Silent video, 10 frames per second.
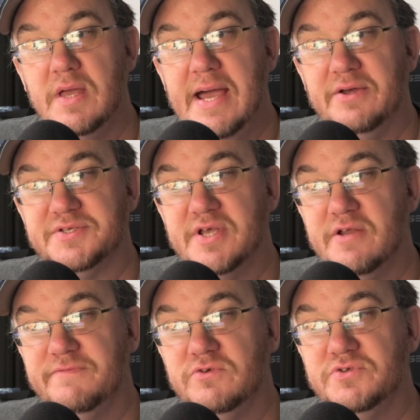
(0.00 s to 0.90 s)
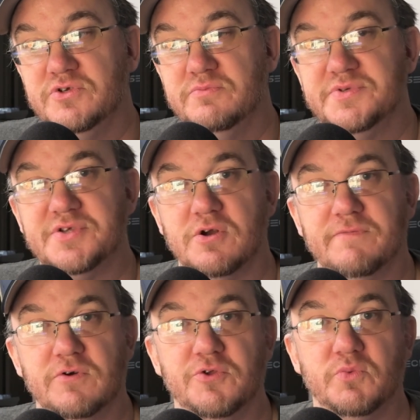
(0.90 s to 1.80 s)
outside of YouTube
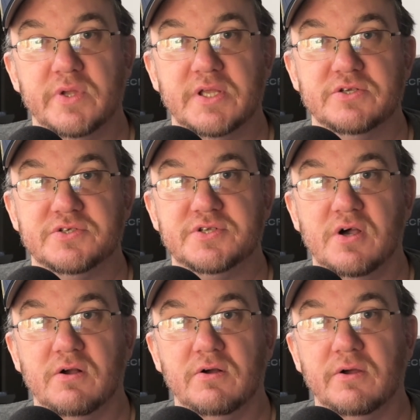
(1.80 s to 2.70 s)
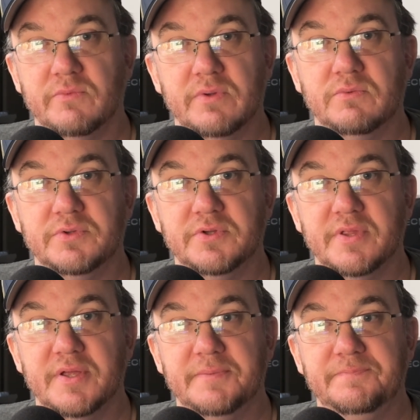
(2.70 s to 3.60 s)
server that we can just talk on, we'll do
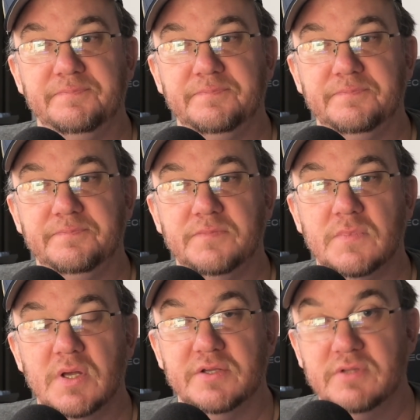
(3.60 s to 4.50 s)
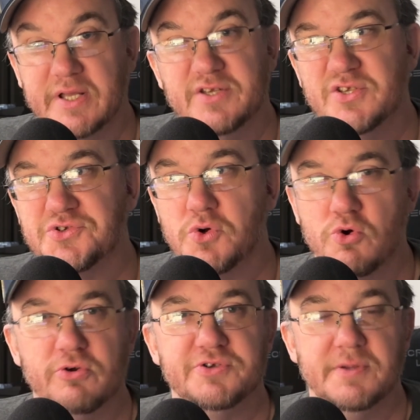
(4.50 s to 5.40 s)
that, like a
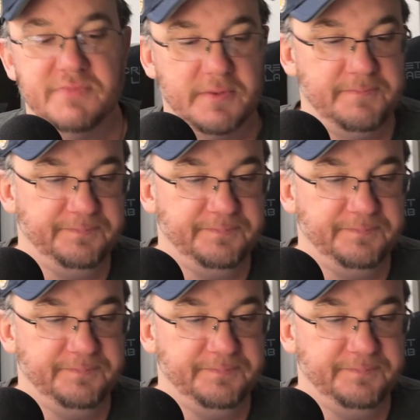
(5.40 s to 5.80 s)
Discord or something.